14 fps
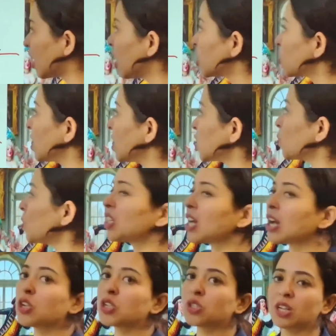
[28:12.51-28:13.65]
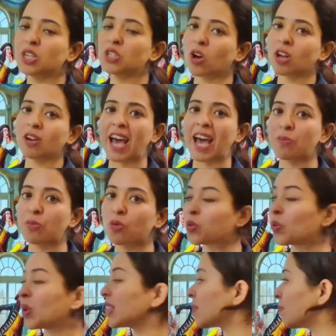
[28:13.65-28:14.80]
So this was Sir John Vanbrugh
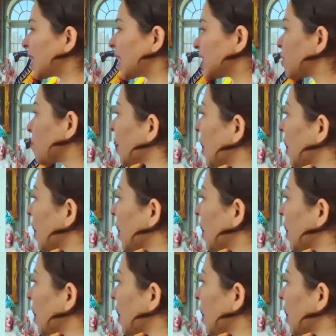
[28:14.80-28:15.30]
doing the best.